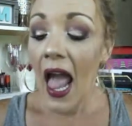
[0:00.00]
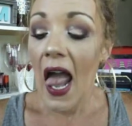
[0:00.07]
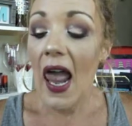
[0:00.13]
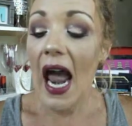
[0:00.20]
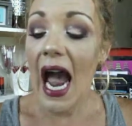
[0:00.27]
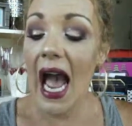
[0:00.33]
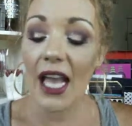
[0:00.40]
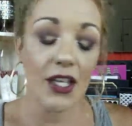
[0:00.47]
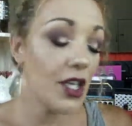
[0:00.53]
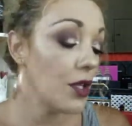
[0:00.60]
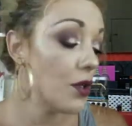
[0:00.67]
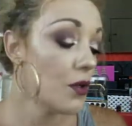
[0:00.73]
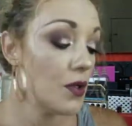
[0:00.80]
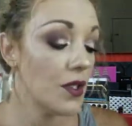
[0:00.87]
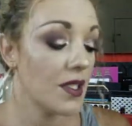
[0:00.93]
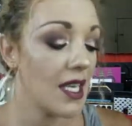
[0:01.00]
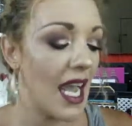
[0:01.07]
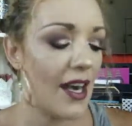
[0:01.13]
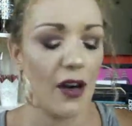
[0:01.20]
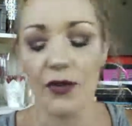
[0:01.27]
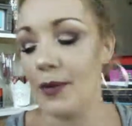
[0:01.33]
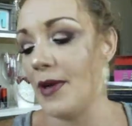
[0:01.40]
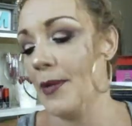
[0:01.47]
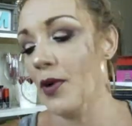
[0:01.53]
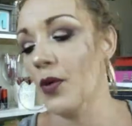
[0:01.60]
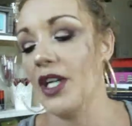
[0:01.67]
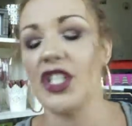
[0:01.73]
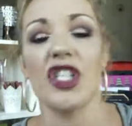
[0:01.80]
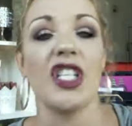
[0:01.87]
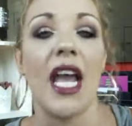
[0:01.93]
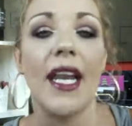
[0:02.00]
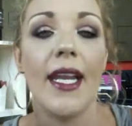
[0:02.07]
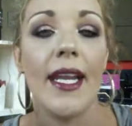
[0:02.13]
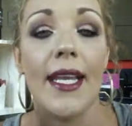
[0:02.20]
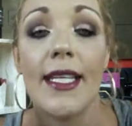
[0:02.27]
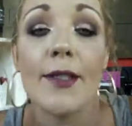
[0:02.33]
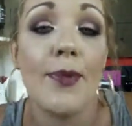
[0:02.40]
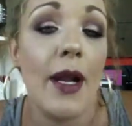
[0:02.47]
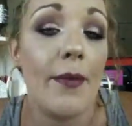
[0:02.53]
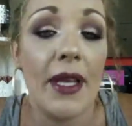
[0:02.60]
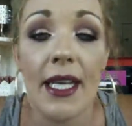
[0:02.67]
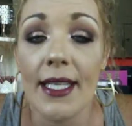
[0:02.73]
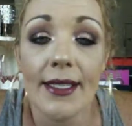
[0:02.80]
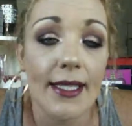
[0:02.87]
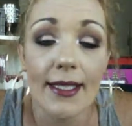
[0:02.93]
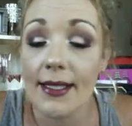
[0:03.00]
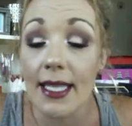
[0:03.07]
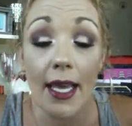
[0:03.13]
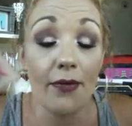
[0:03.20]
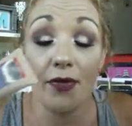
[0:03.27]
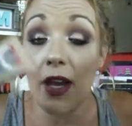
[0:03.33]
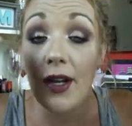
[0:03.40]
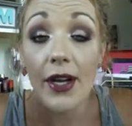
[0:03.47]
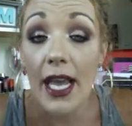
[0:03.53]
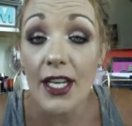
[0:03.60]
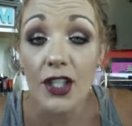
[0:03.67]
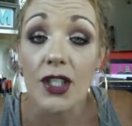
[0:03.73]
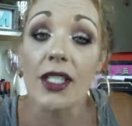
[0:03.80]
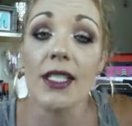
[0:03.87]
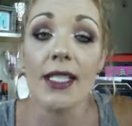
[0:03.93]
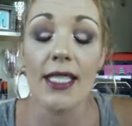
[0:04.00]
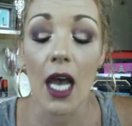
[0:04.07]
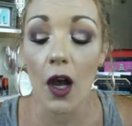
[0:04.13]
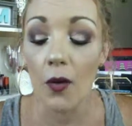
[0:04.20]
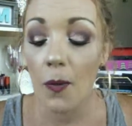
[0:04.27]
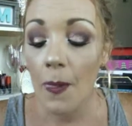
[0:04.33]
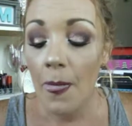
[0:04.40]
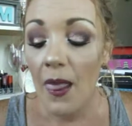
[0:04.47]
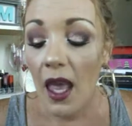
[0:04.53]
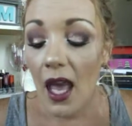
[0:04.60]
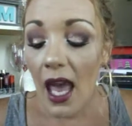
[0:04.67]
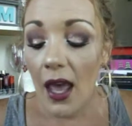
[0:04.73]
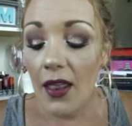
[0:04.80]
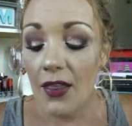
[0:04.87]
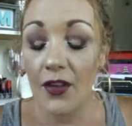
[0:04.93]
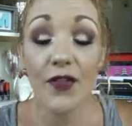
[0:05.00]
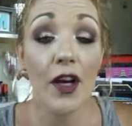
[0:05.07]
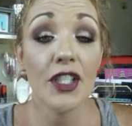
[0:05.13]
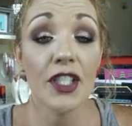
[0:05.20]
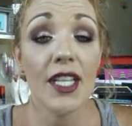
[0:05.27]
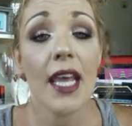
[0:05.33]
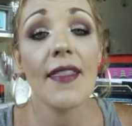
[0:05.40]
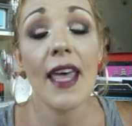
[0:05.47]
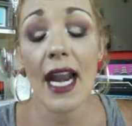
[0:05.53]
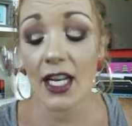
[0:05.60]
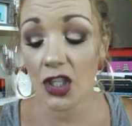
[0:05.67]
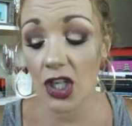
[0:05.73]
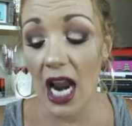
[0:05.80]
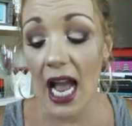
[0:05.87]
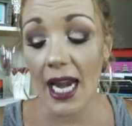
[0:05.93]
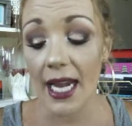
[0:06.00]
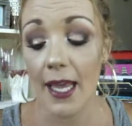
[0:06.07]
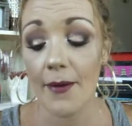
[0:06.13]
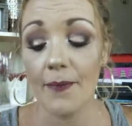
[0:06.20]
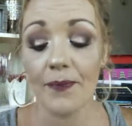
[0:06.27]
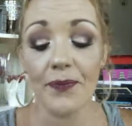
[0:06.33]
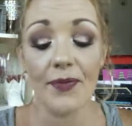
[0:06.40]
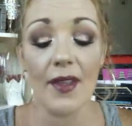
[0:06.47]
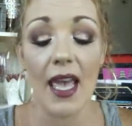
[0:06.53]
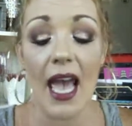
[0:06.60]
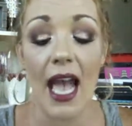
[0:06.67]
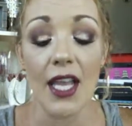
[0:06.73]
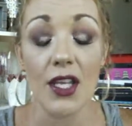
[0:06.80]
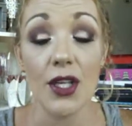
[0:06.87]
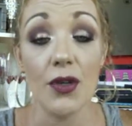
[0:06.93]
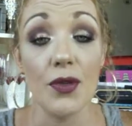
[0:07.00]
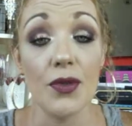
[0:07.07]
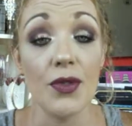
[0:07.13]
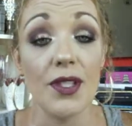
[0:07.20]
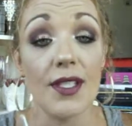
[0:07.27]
I don't remember which shade it is, but it's the same foundation. So, the first day that I tried it, I used